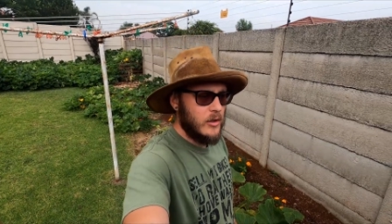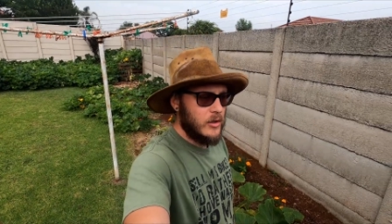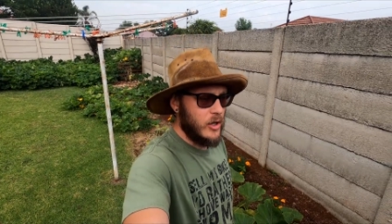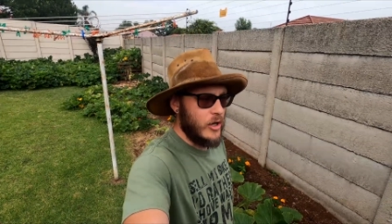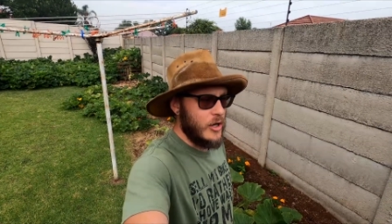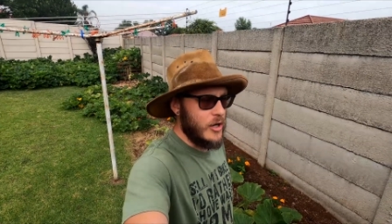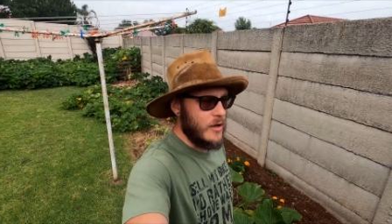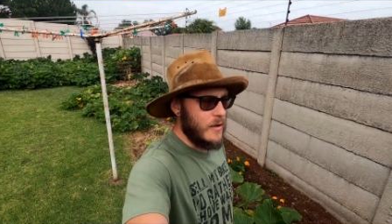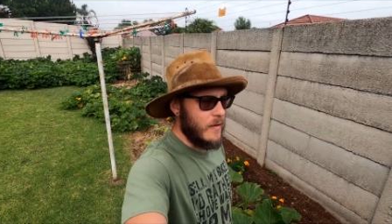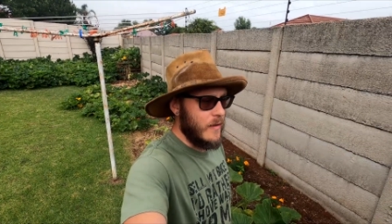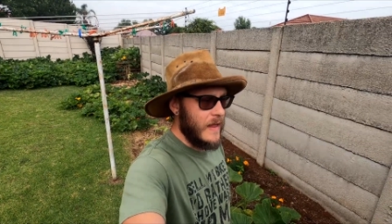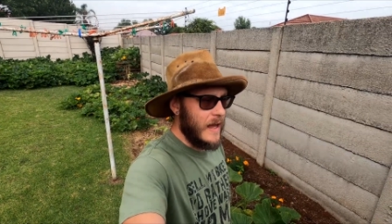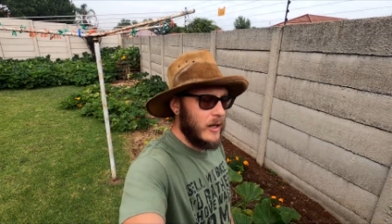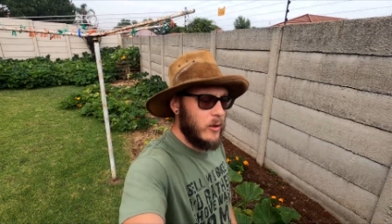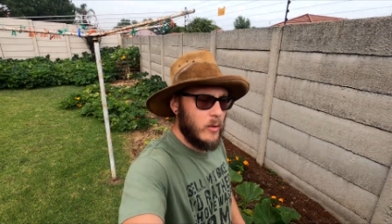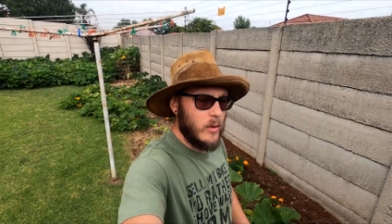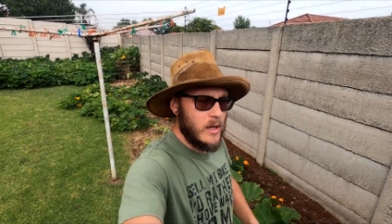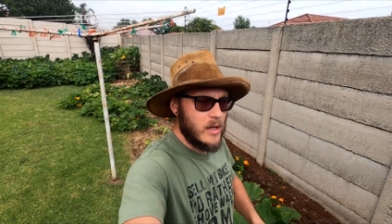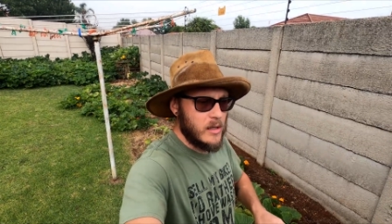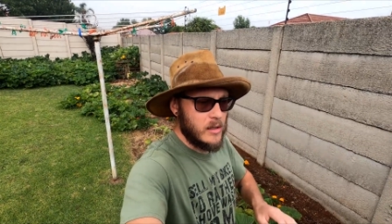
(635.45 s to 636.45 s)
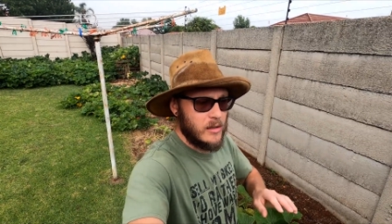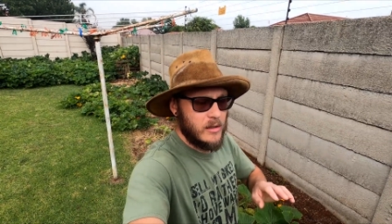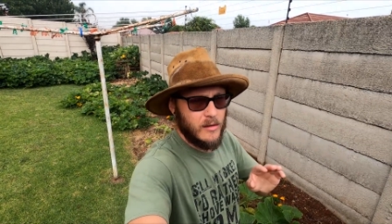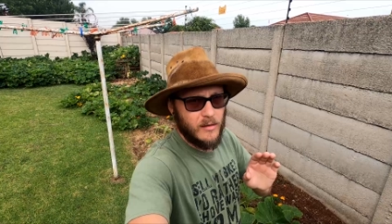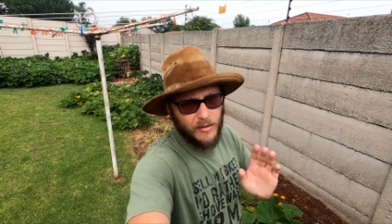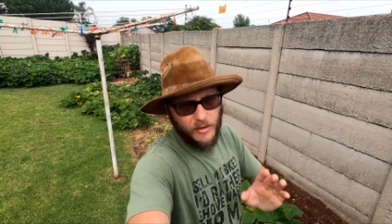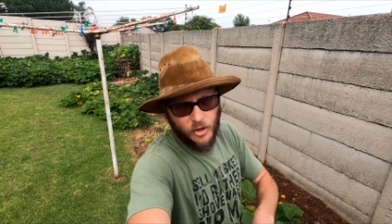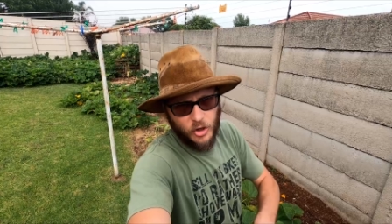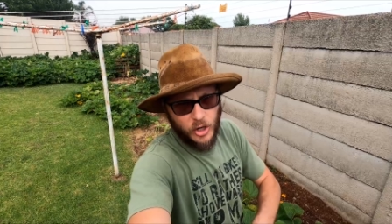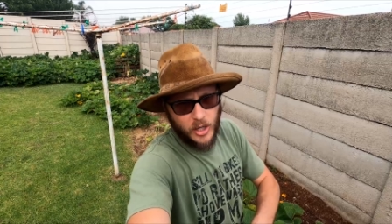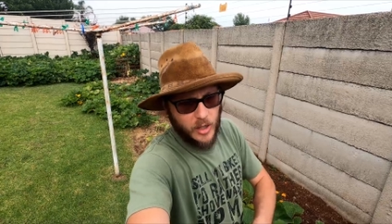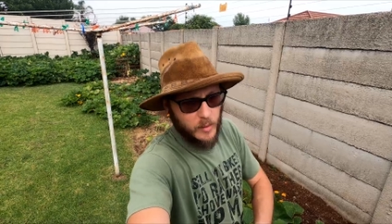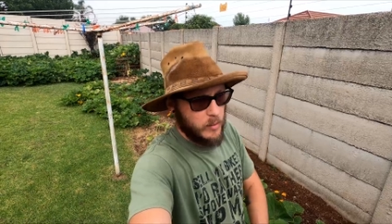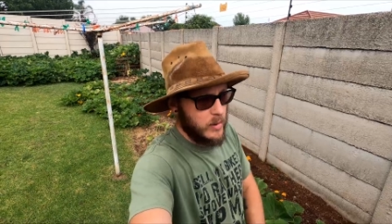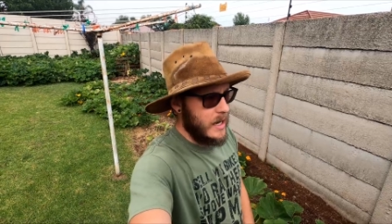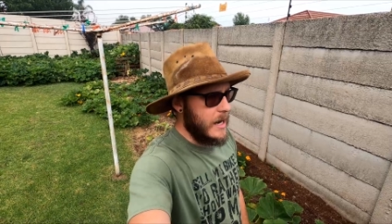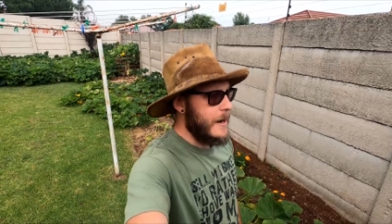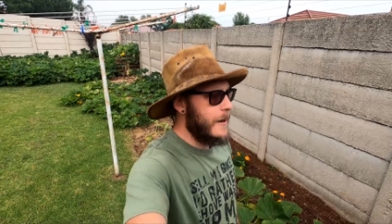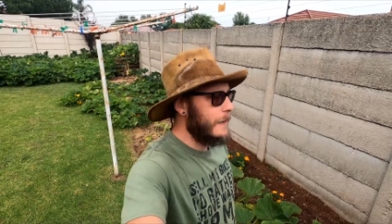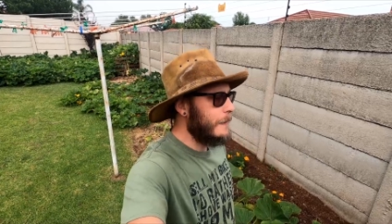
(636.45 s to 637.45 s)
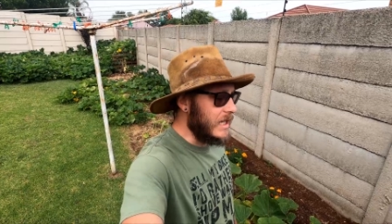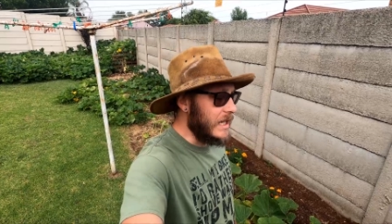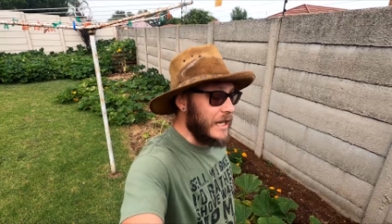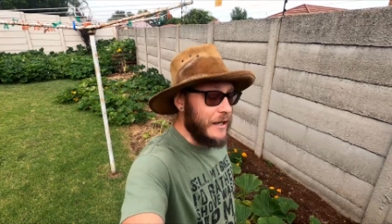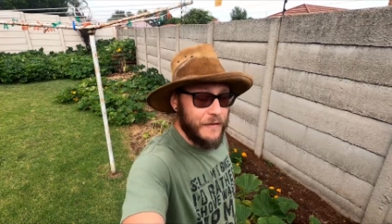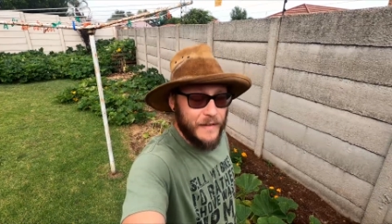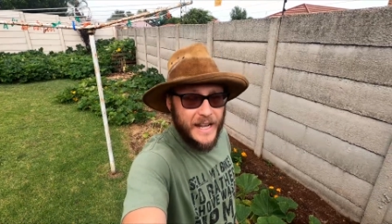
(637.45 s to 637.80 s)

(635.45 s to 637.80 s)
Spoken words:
So that was not a plan.